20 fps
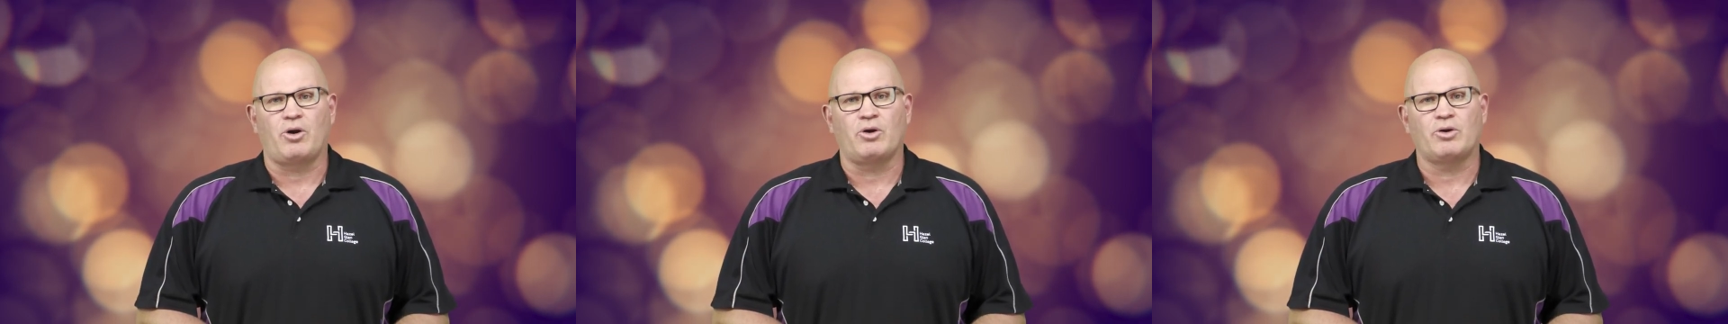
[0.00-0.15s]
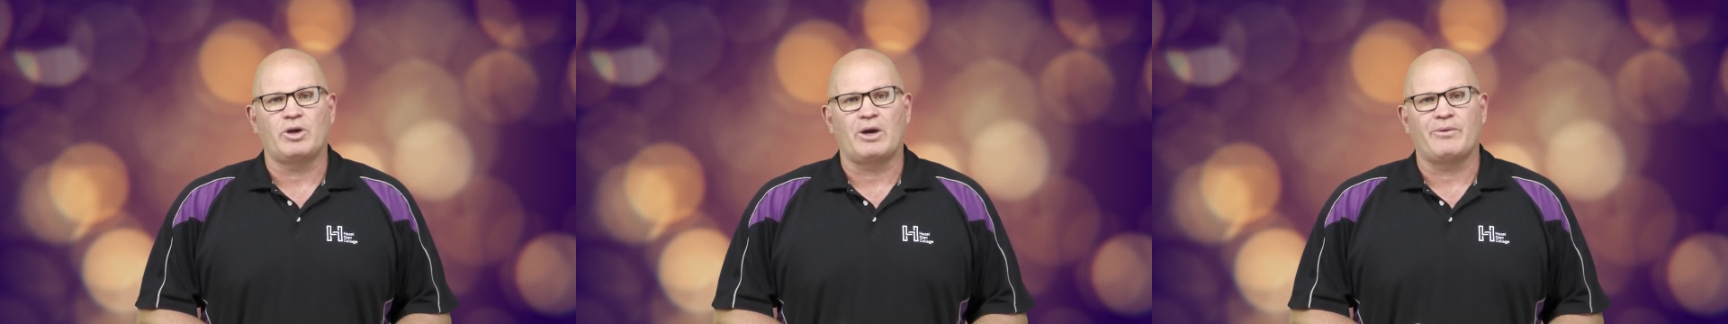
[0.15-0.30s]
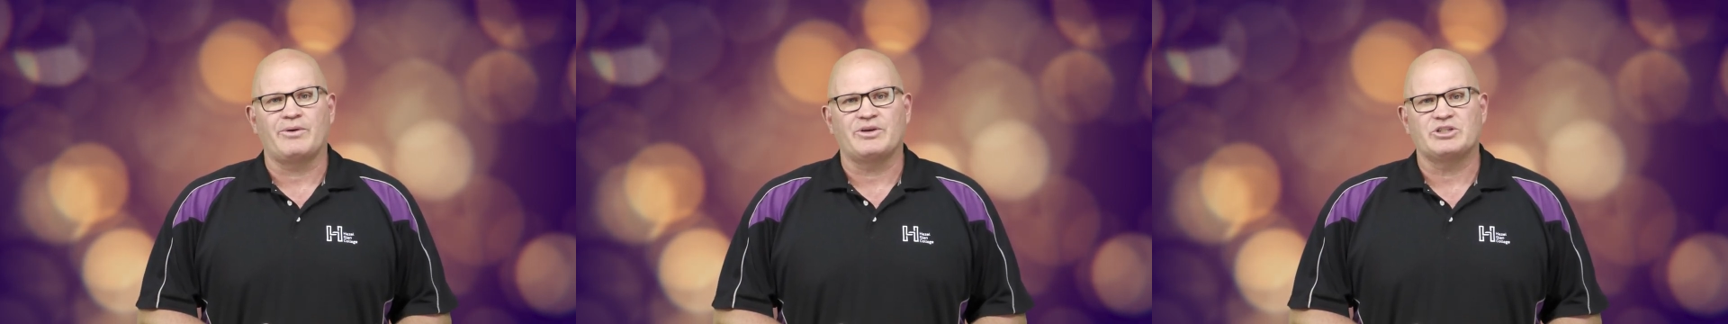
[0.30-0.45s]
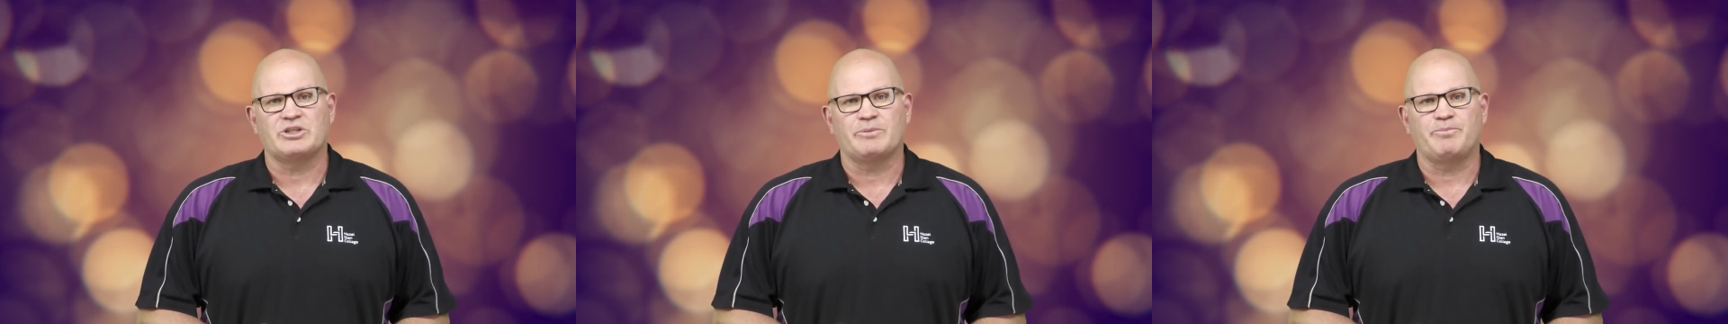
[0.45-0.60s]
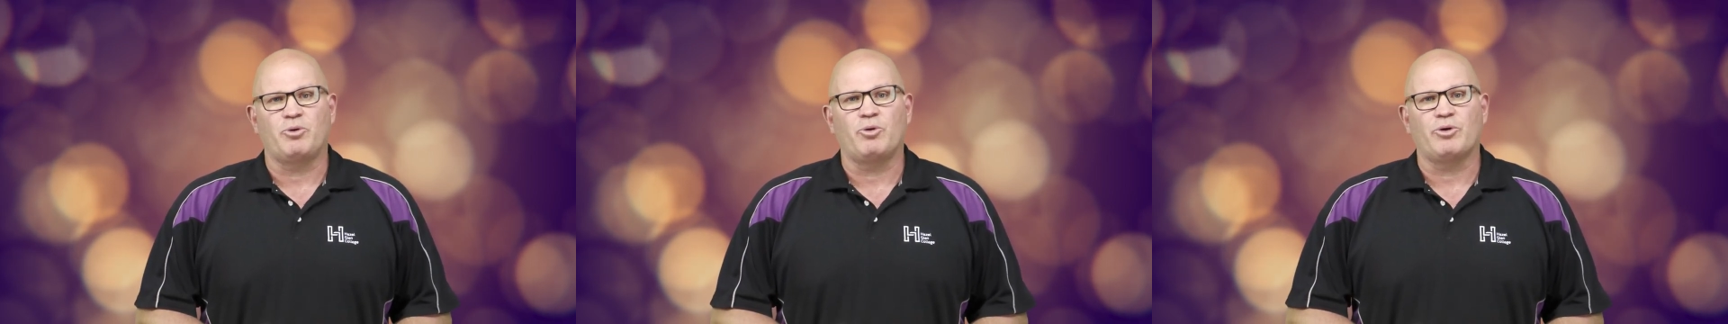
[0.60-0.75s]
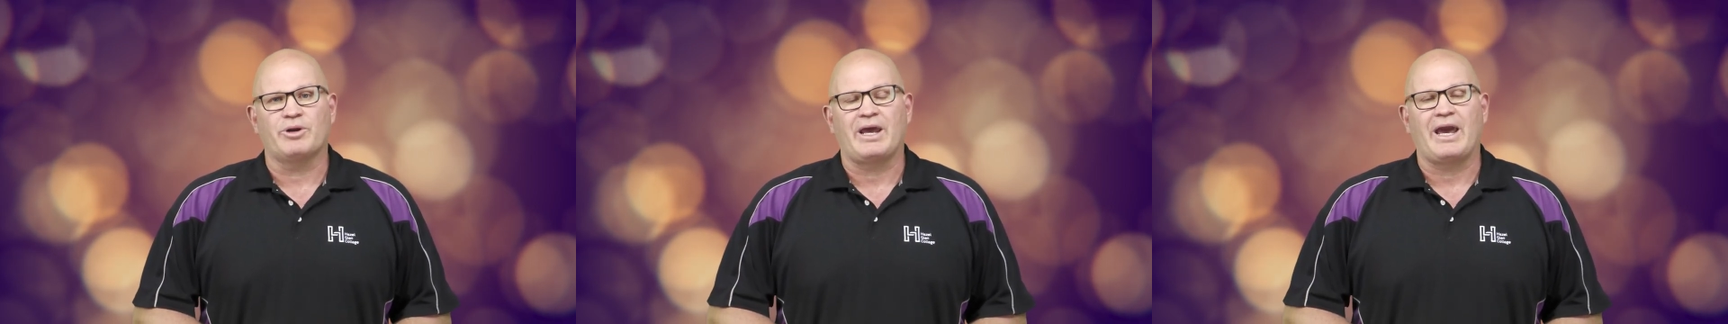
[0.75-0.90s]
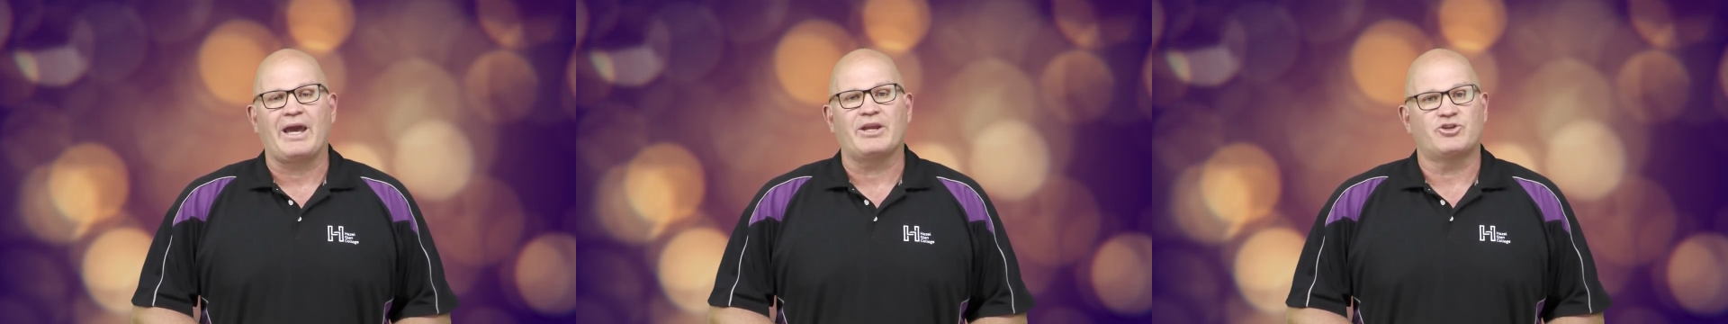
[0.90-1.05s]
ongoing
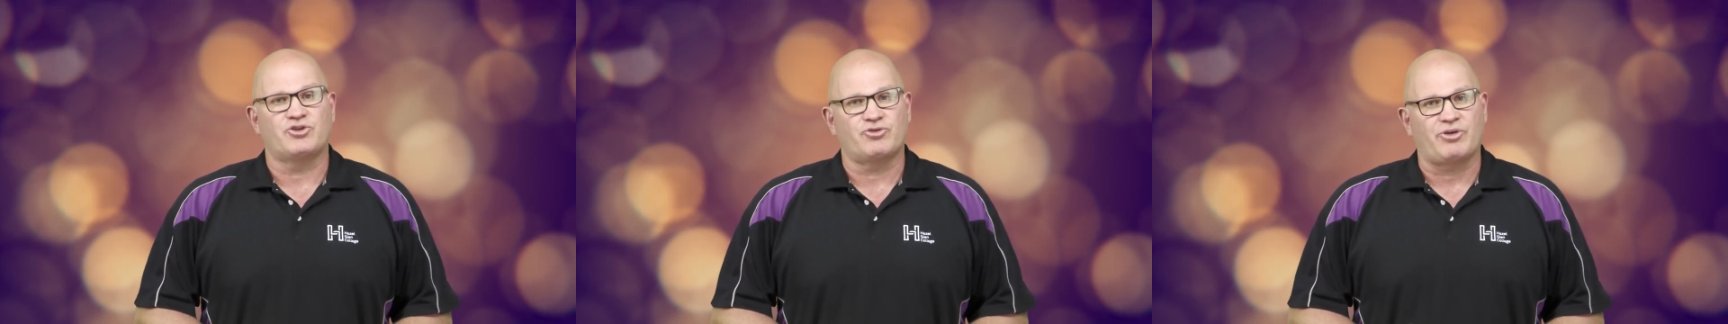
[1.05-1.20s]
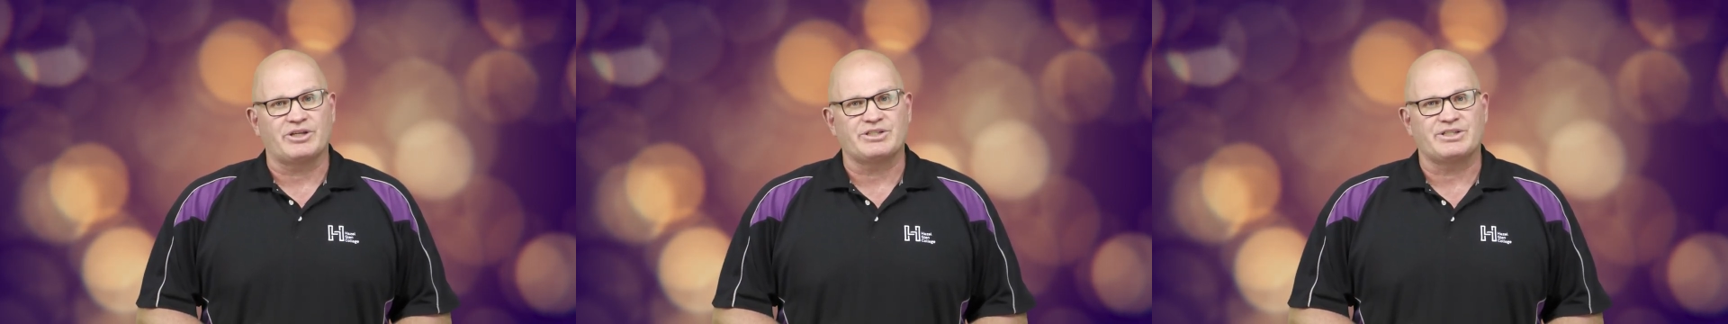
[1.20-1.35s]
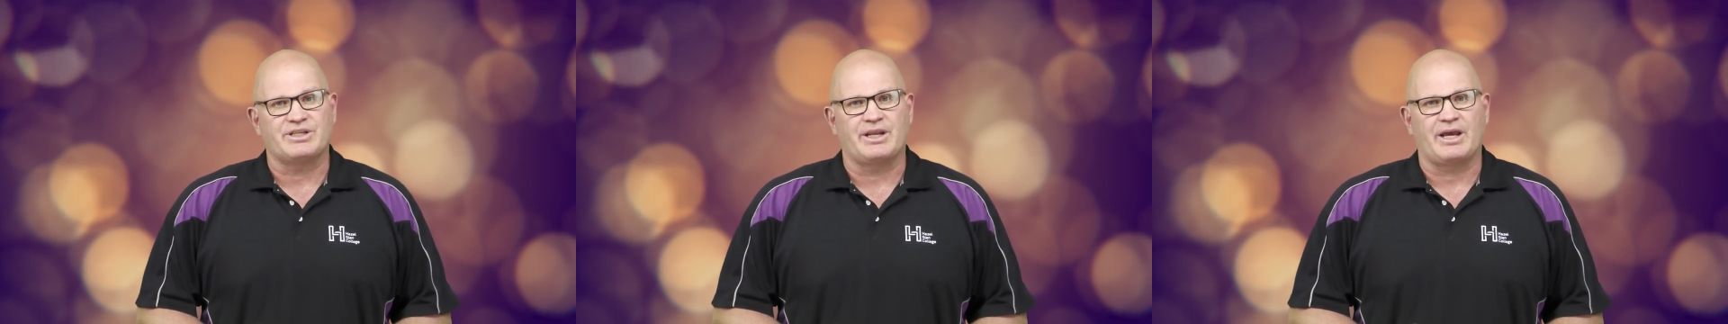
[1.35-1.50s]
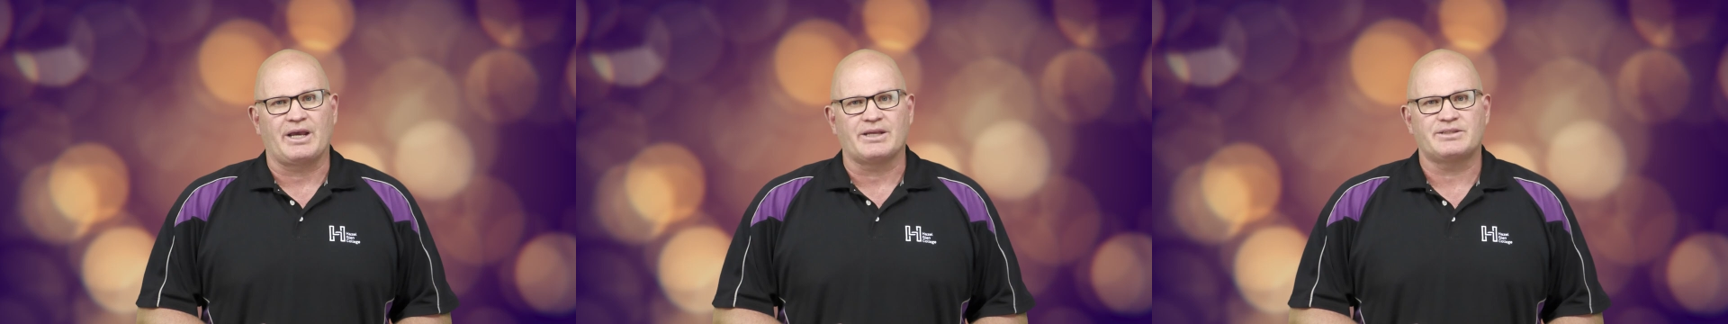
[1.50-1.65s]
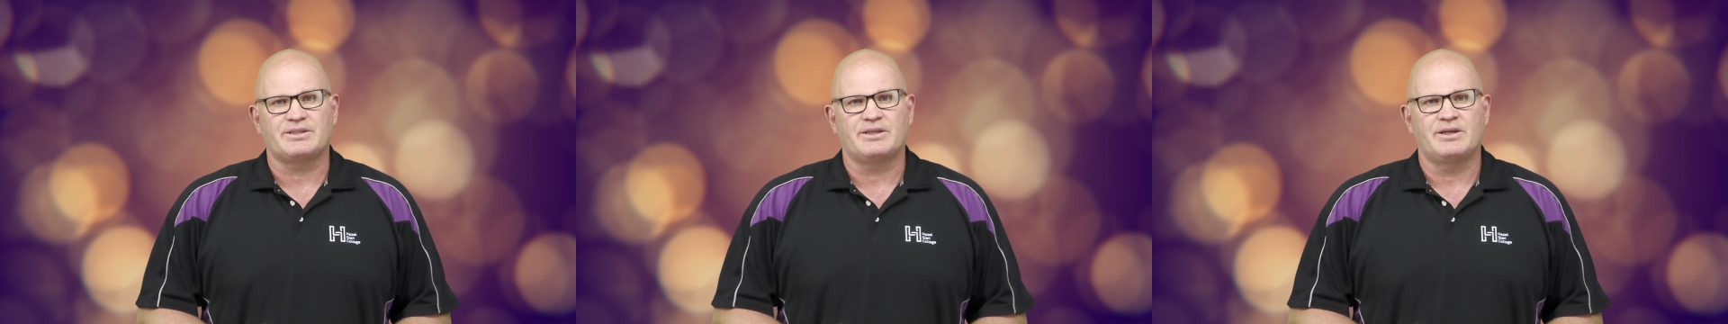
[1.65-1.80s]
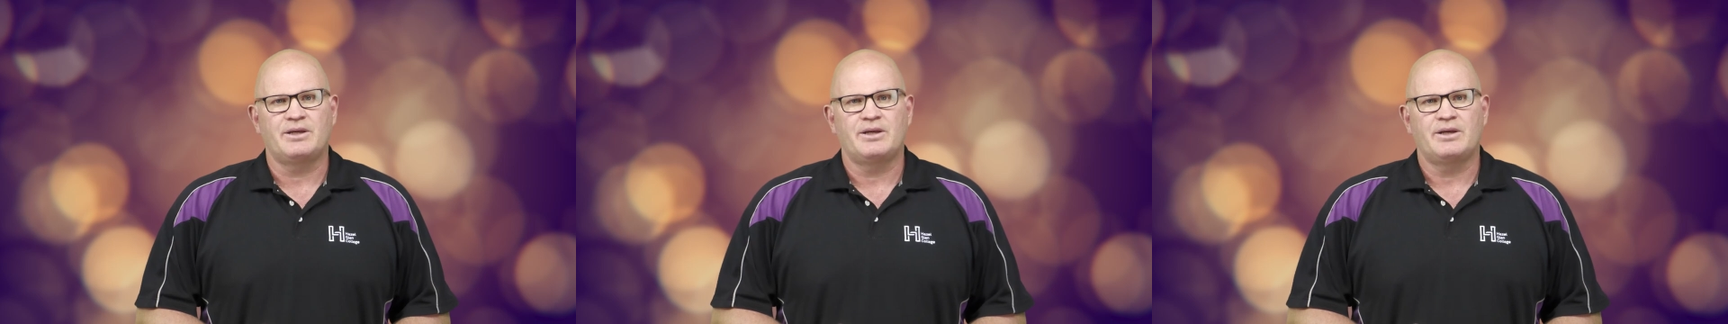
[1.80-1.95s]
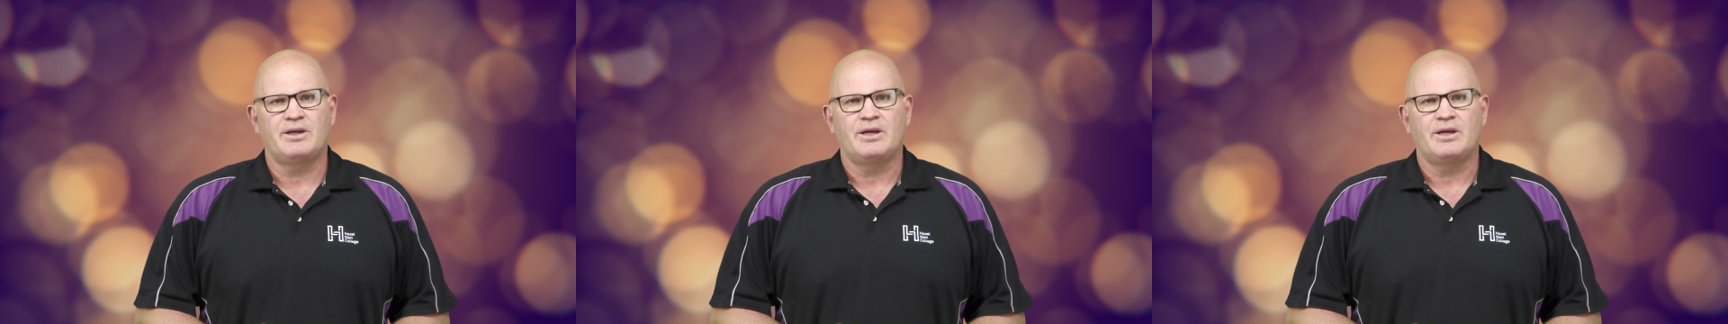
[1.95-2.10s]
support and trust in us.